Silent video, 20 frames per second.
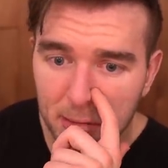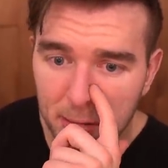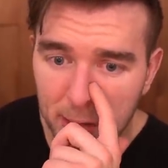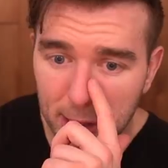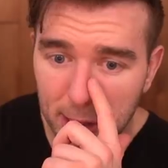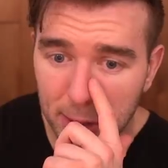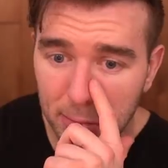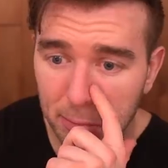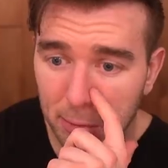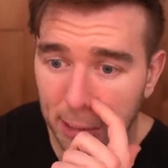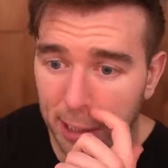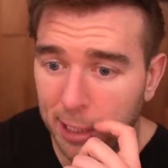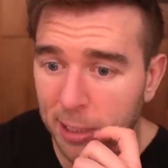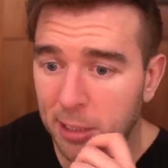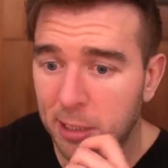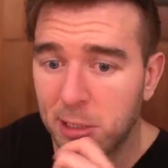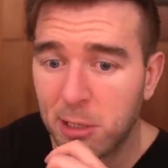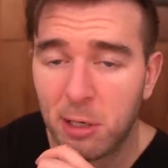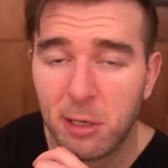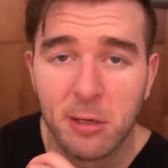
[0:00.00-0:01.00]

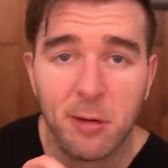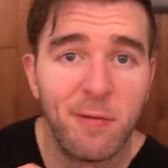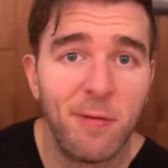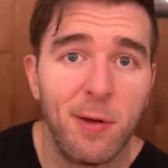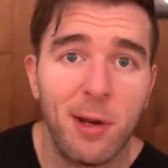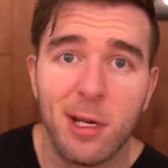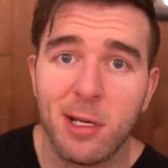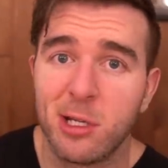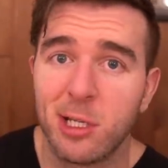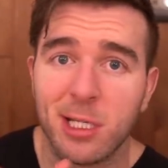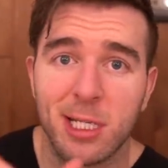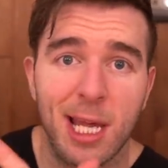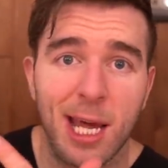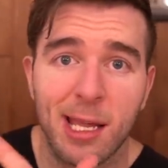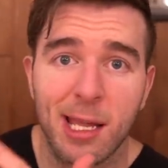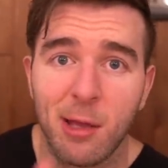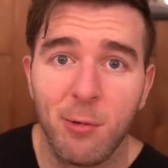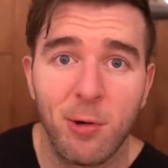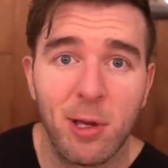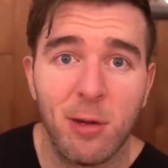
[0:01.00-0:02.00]
explained start to finish
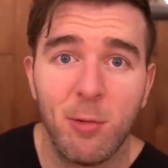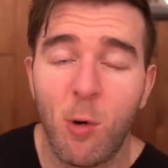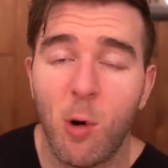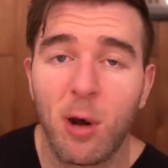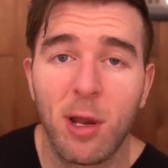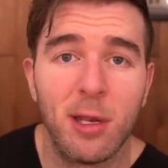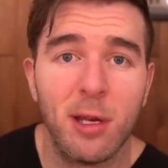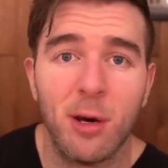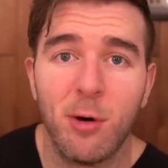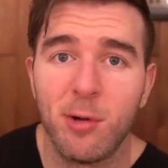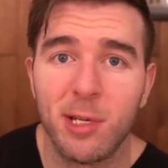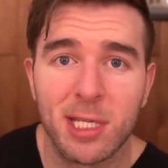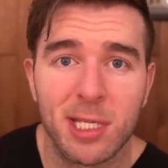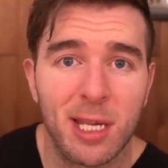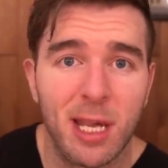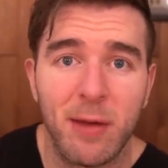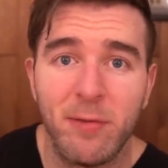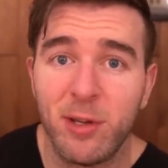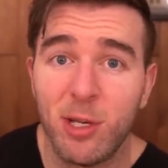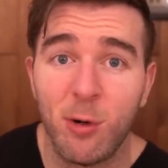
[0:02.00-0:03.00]
exactly what you want to know, and
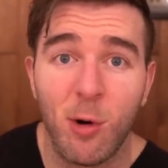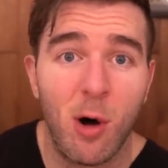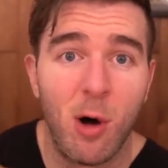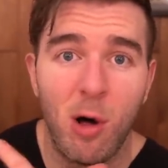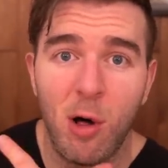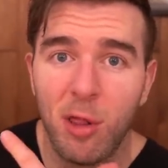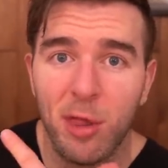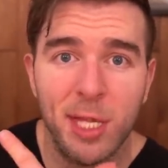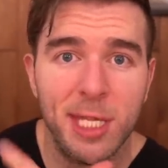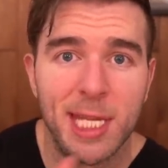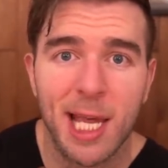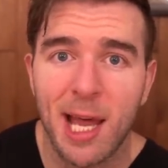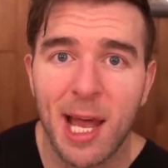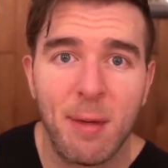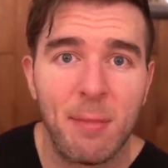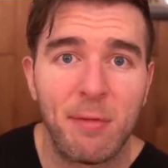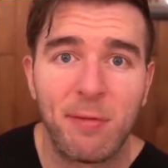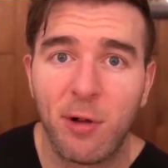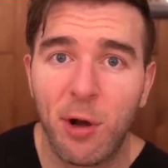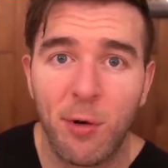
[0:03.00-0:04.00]
saved you all the
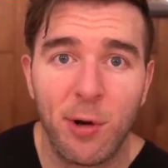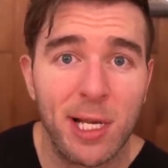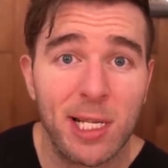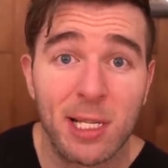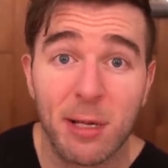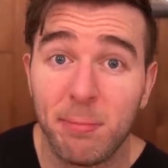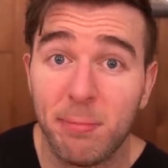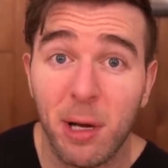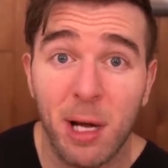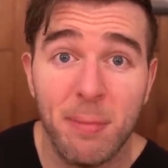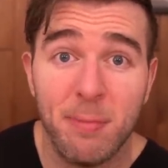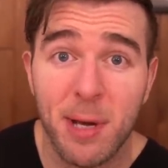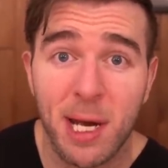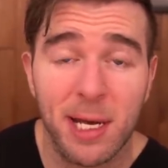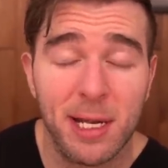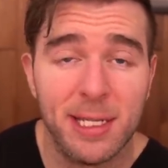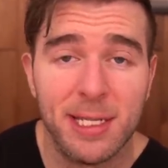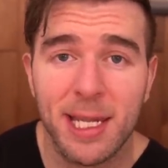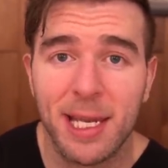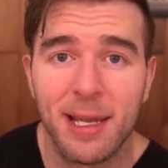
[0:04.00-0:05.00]
time of going into PubMed
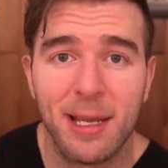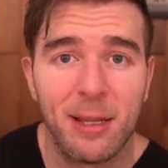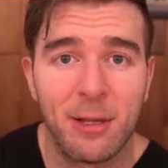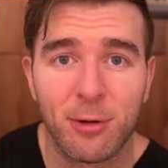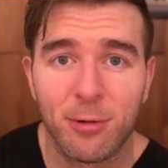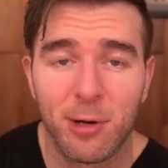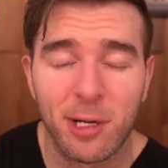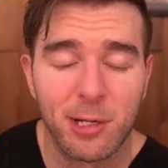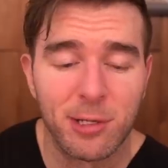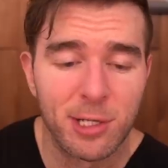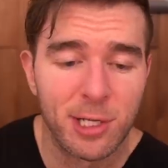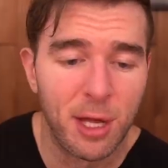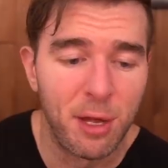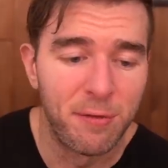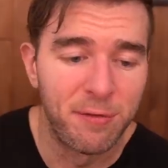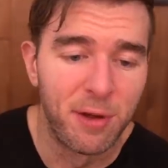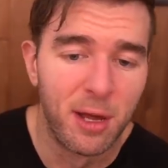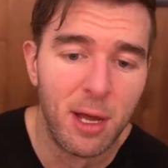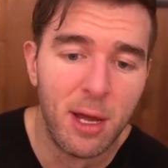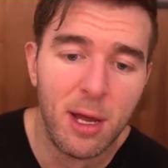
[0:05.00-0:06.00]
and digging through it
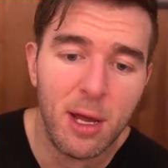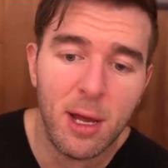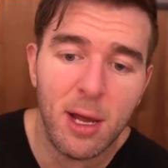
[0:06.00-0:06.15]
yourself.